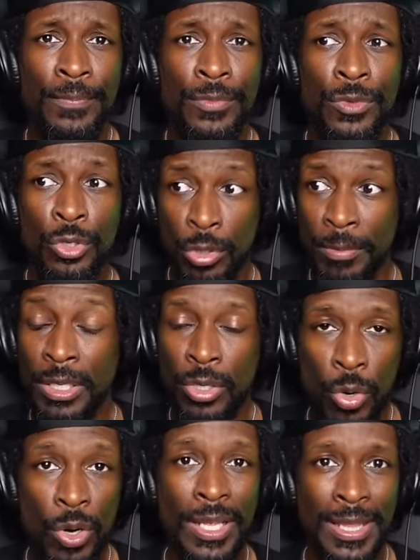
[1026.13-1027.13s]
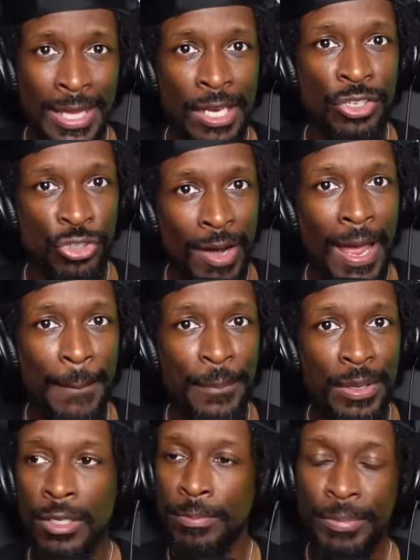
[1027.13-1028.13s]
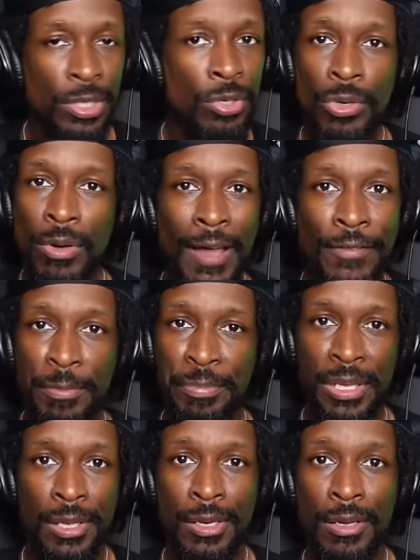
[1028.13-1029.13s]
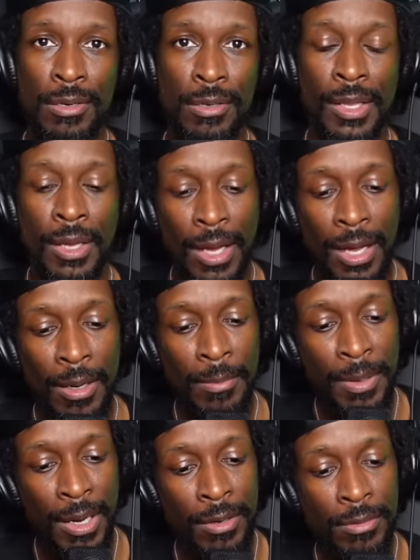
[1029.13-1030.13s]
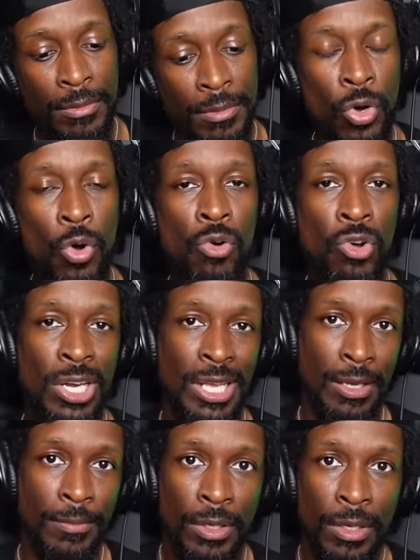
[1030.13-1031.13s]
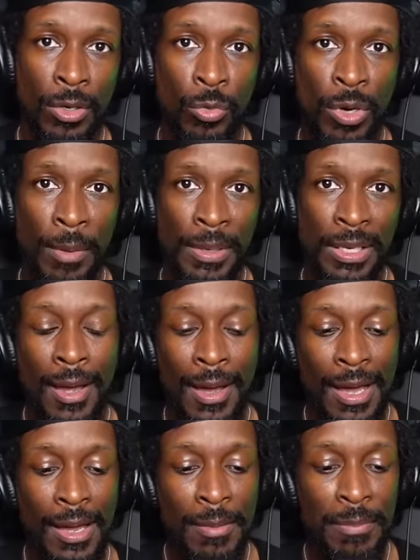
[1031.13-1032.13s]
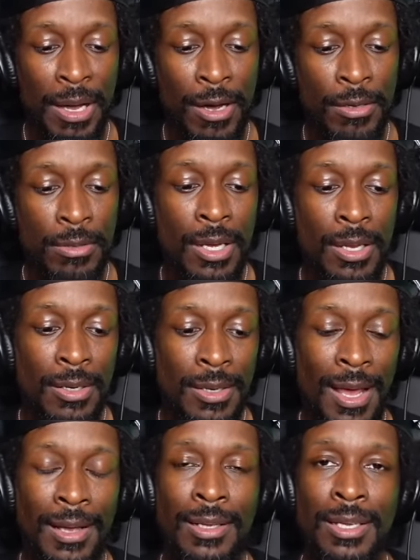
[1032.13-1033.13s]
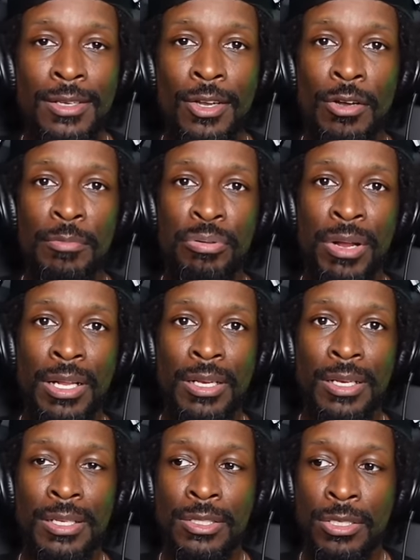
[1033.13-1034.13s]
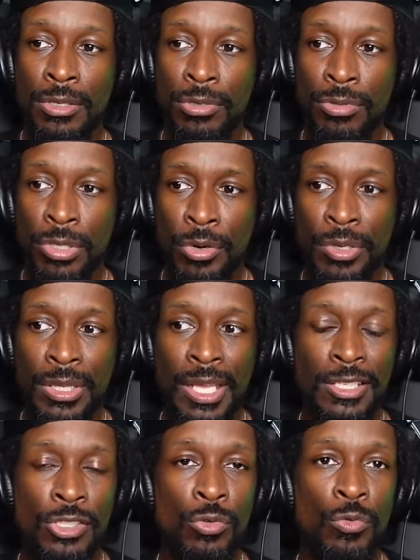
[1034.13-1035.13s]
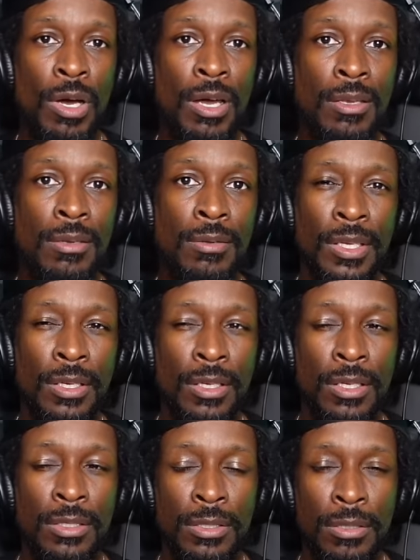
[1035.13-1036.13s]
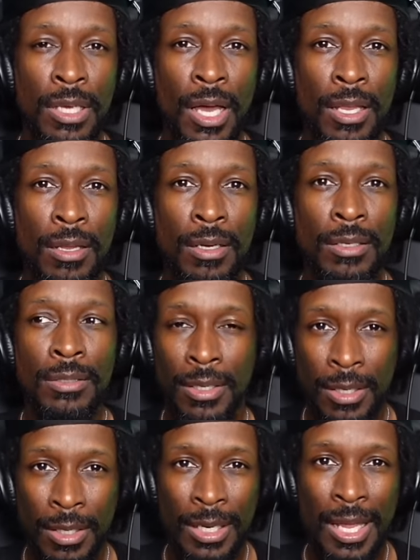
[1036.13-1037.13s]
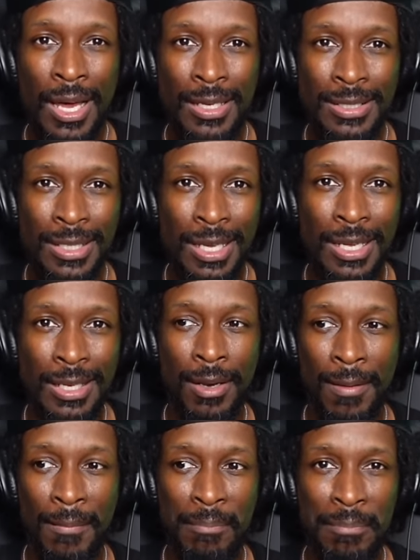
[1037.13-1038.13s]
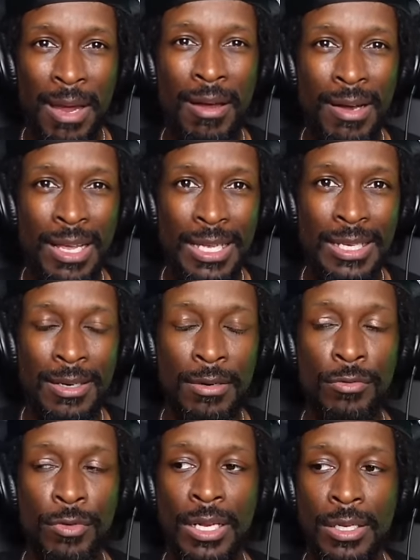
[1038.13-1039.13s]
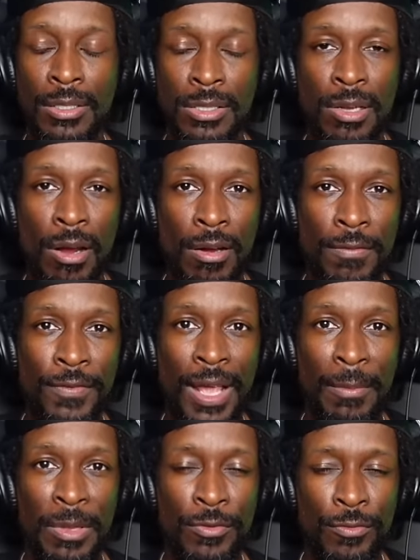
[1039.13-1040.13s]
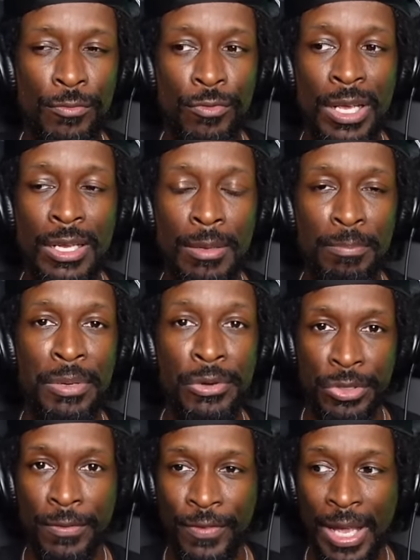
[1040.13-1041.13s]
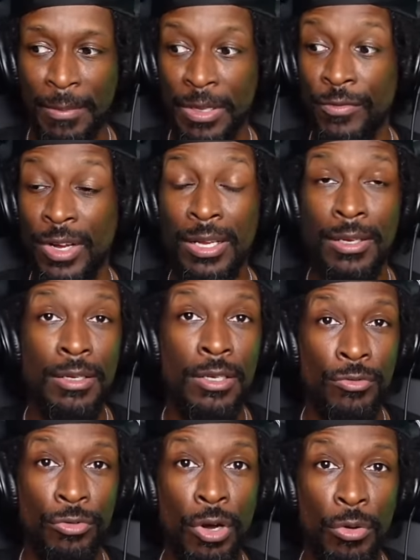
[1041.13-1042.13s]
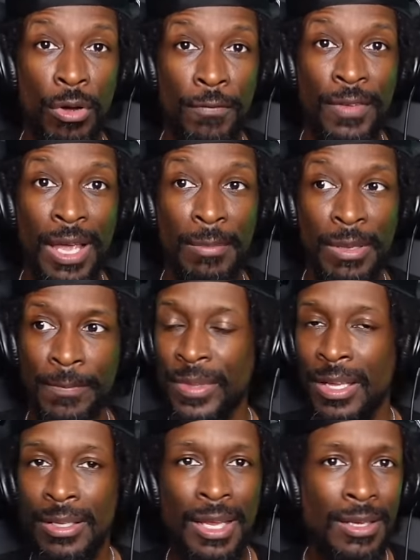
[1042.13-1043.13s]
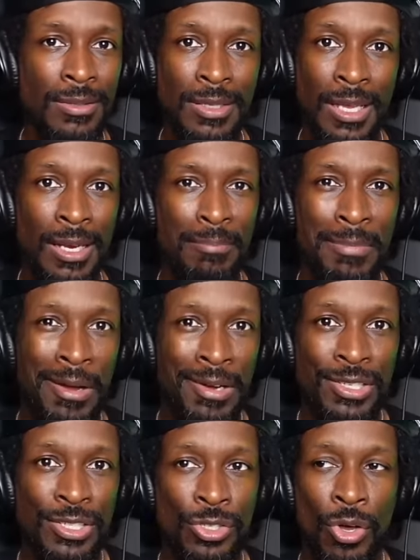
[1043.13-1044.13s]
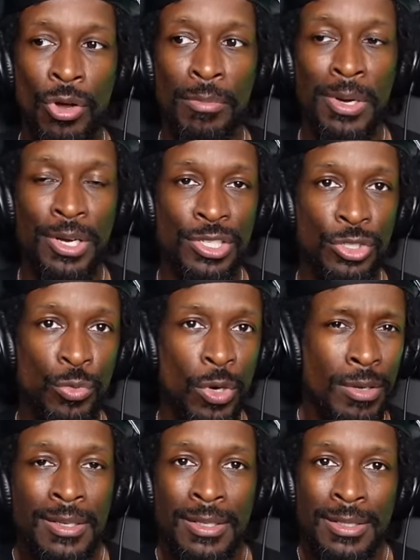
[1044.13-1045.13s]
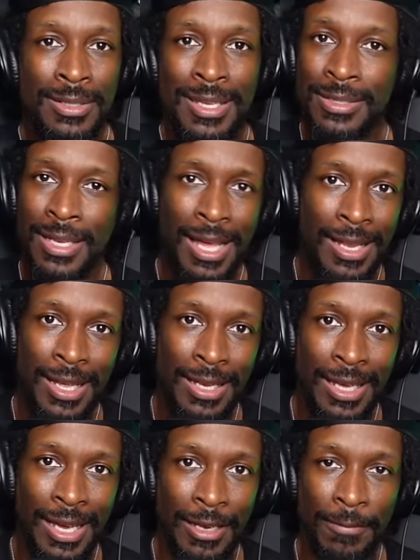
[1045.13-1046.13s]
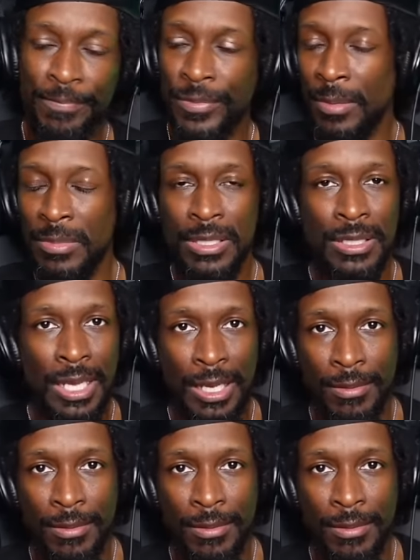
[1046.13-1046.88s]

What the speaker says: You're going to be caught in their trap. But you don't have to play along. How about courting a woman? How about not getting her pregnant until you know that that's the one? Until y'all are locked in, married, ready to start a family, ready to build a family, ready to grow a family. Not saying that marriage is all marriages work. That's la la land. I'm just saying.